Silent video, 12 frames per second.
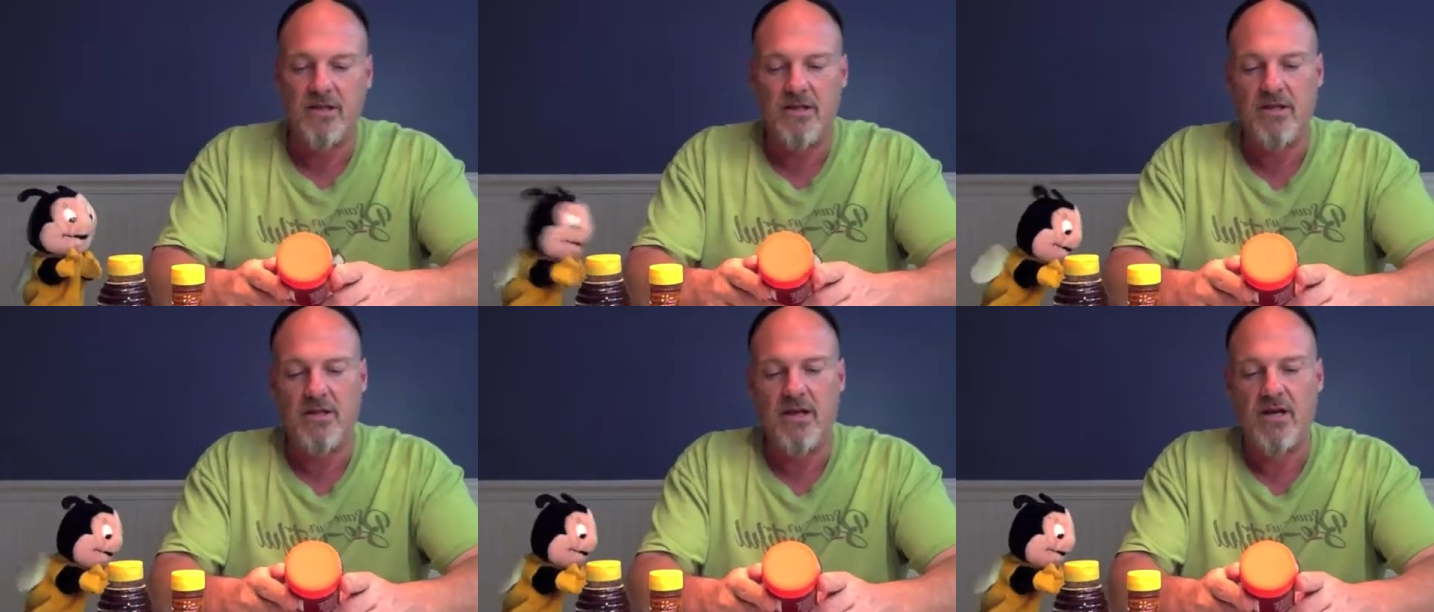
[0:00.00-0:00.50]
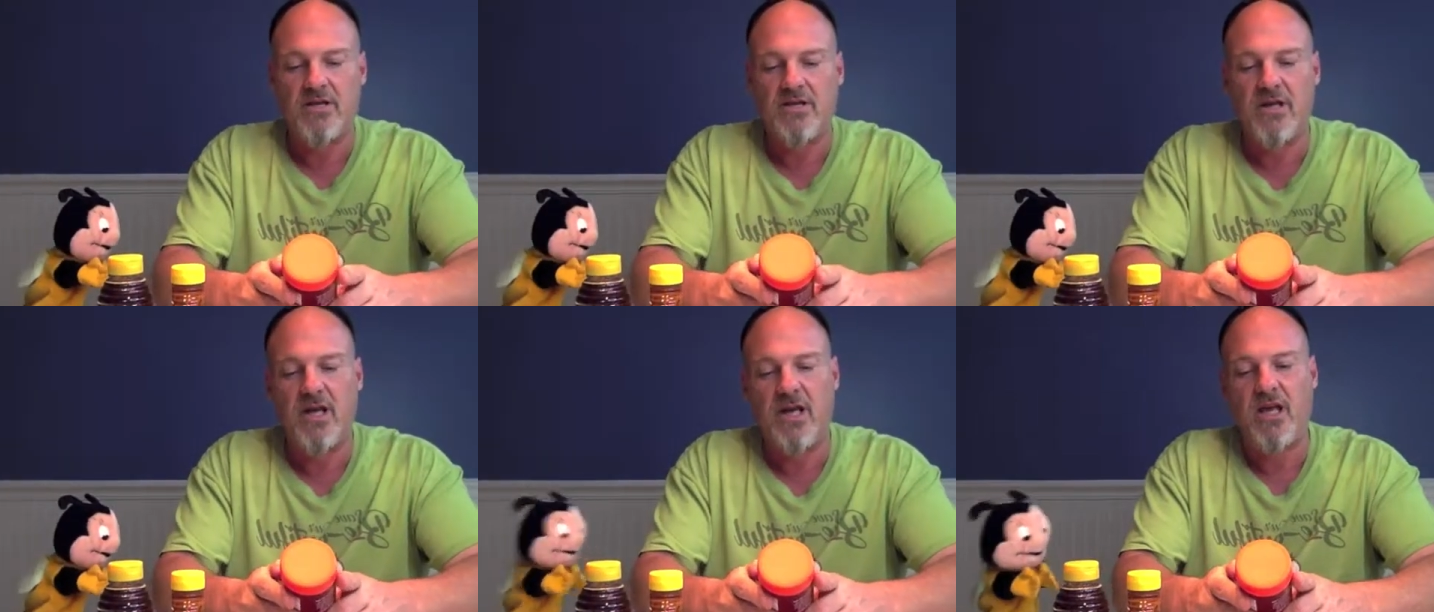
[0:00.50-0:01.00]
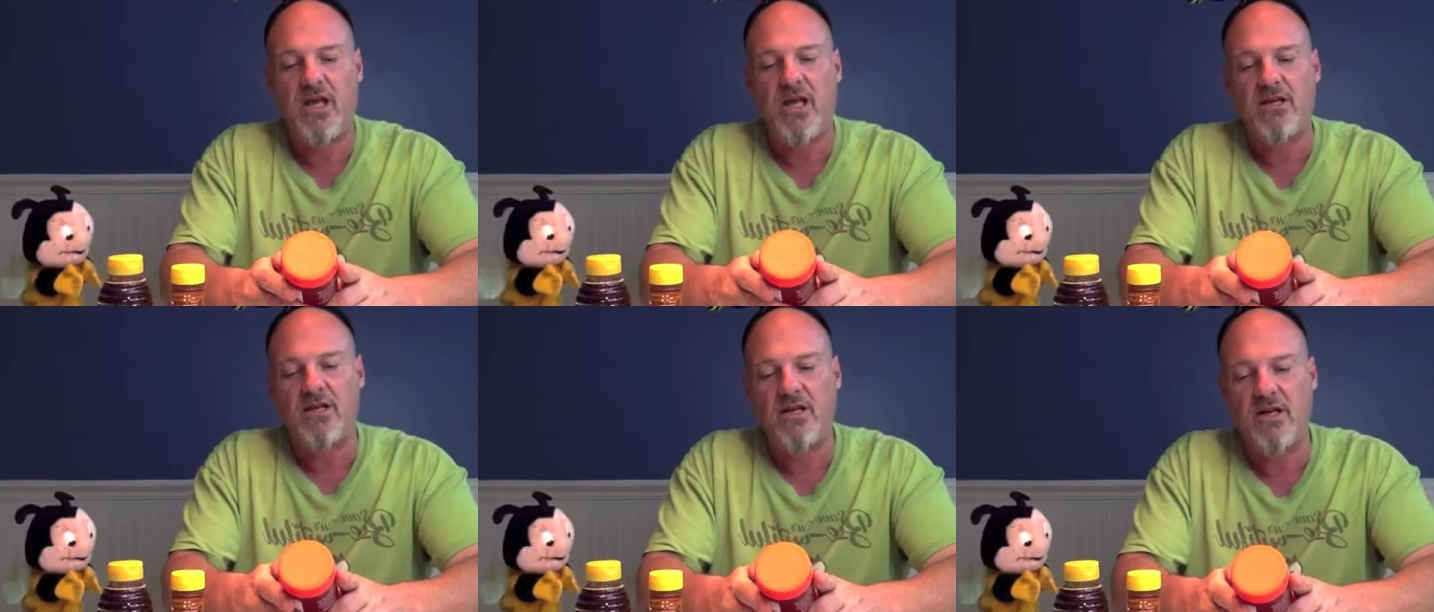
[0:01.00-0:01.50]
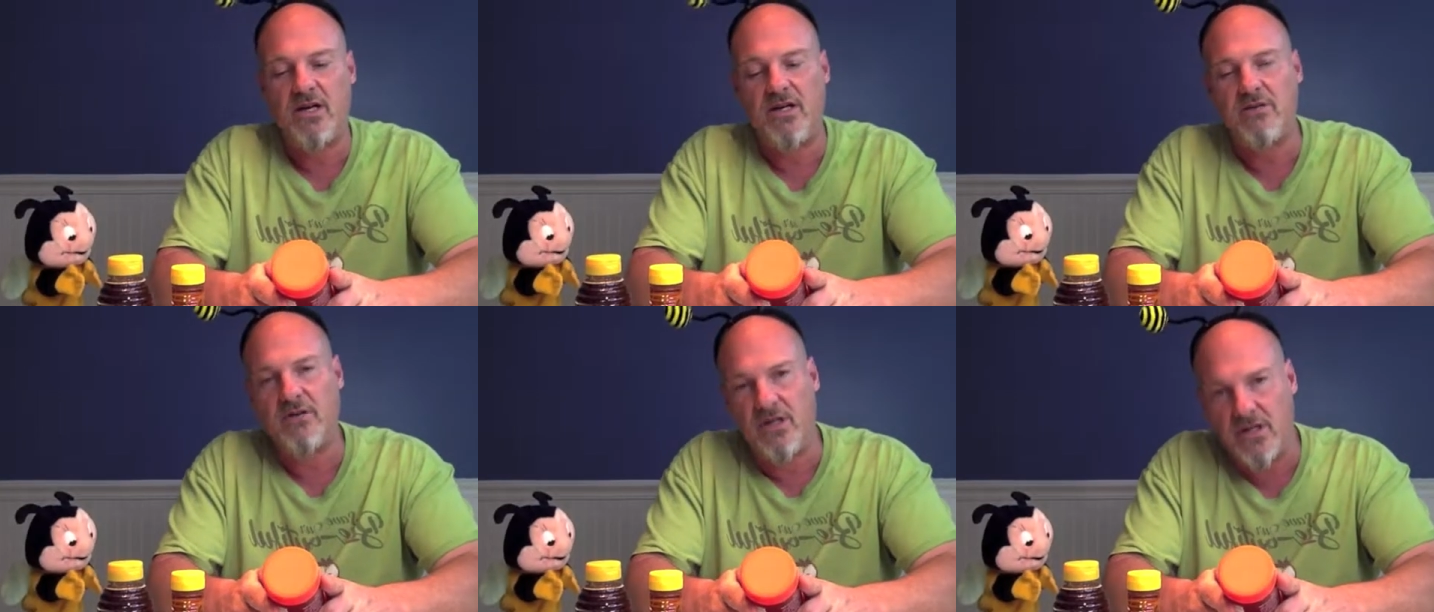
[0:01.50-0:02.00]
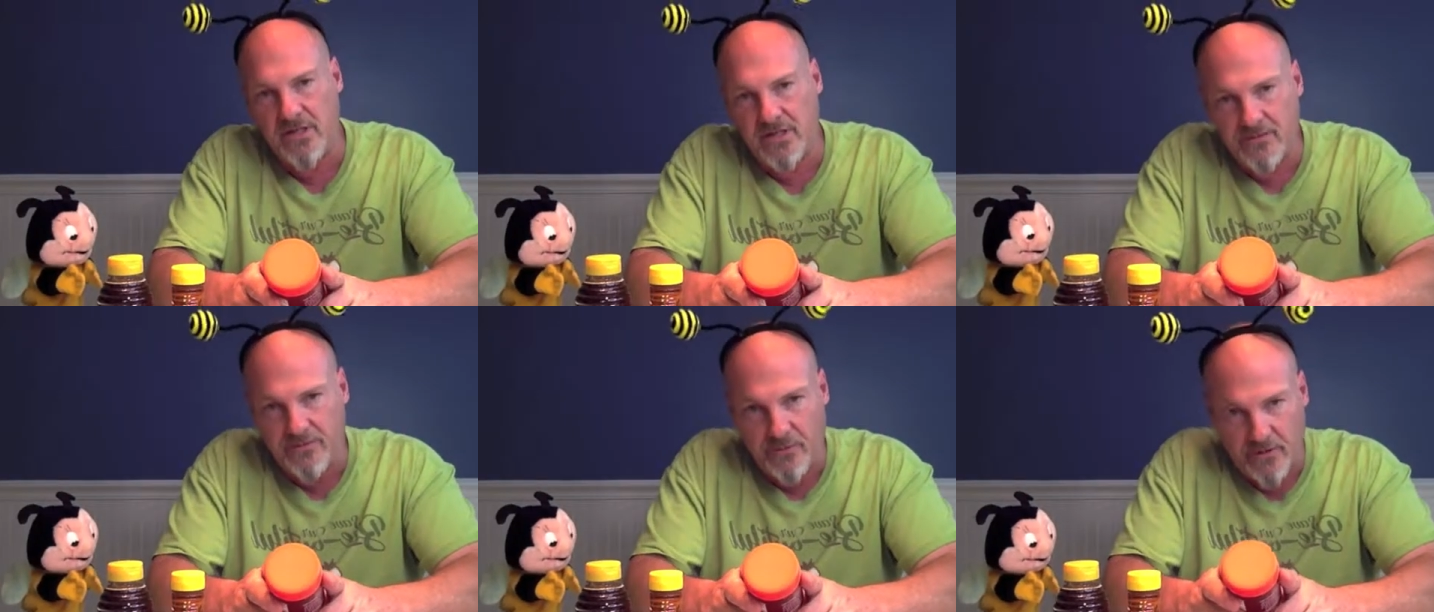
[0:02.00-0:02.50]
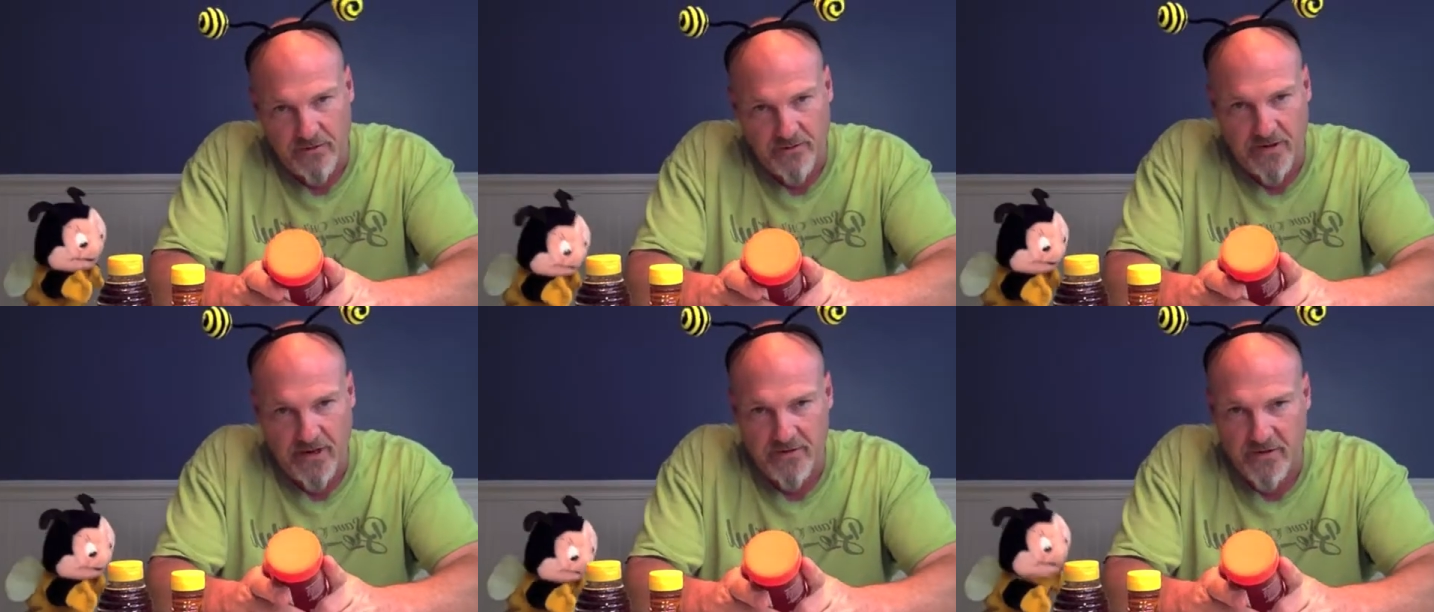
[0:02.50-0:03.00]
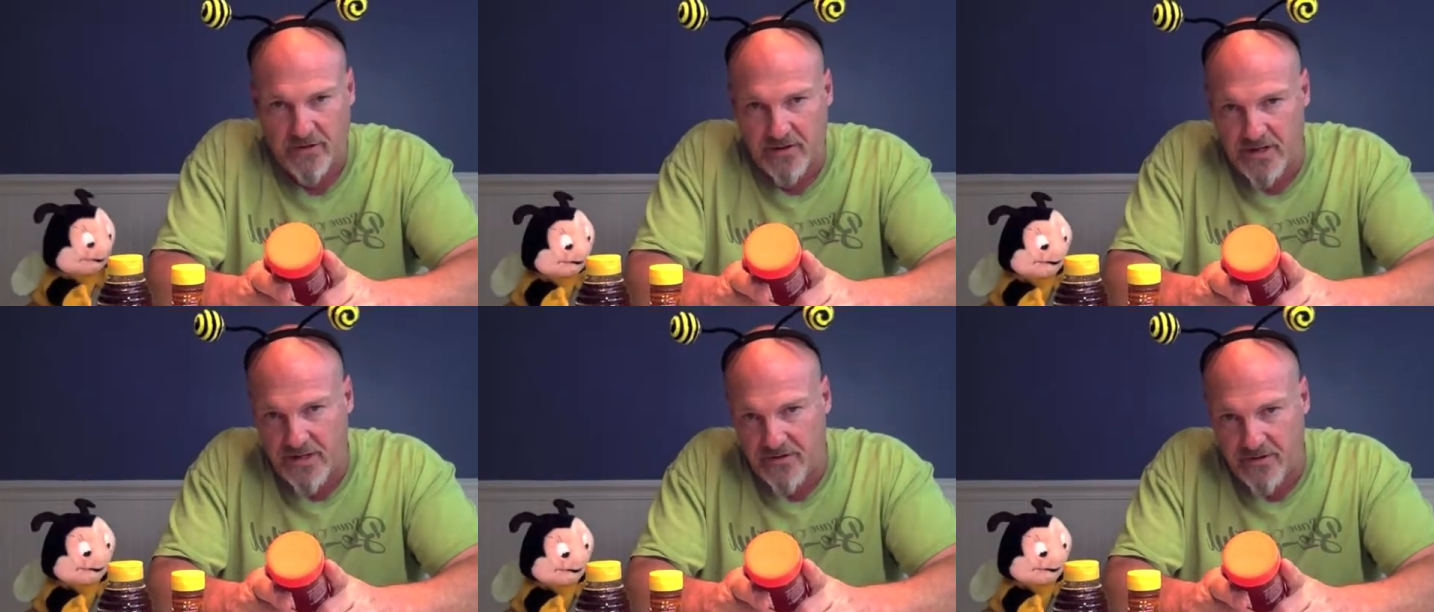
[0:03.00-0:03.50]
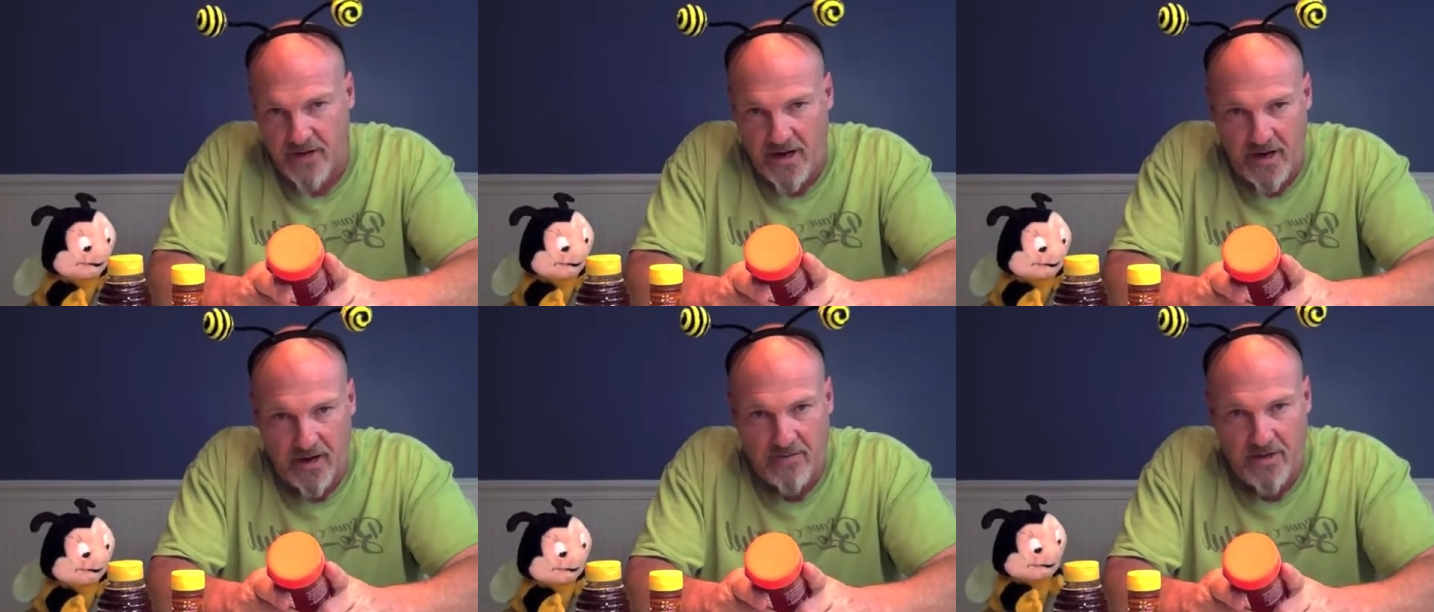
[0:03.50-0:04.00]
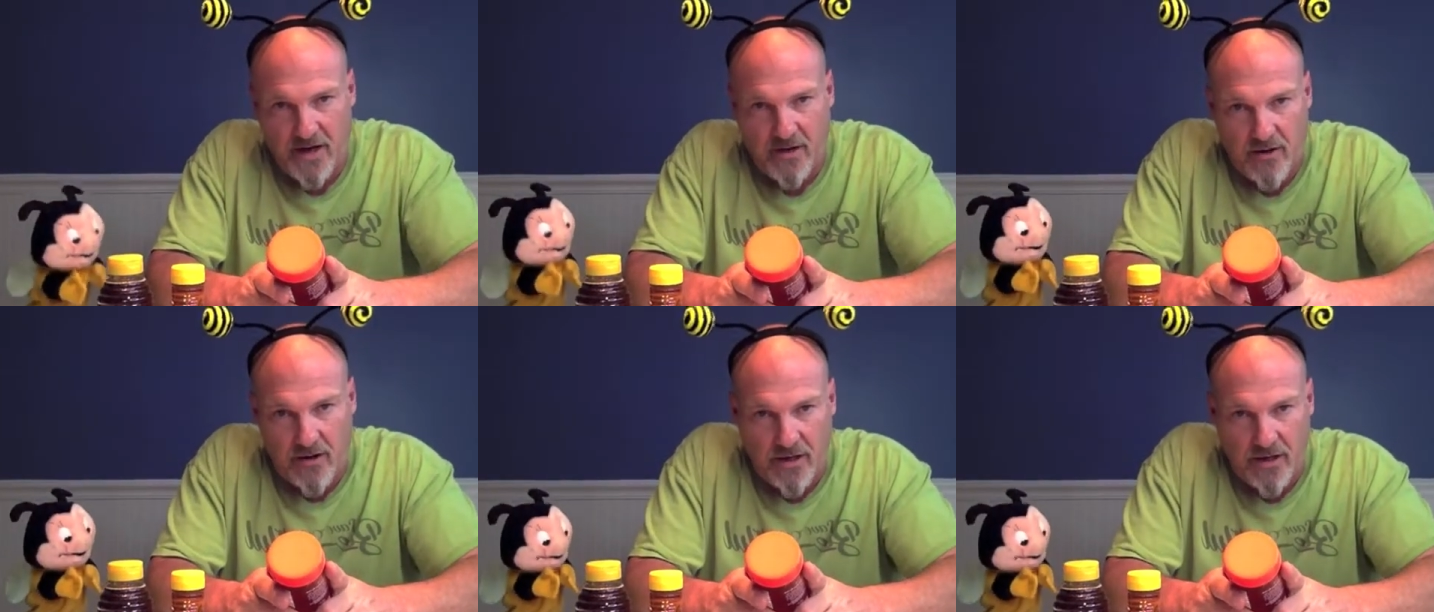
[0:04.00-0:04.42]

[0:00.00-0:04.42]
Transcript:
Speaker 1: they actually heat the honey to 145 degrees for a half hour.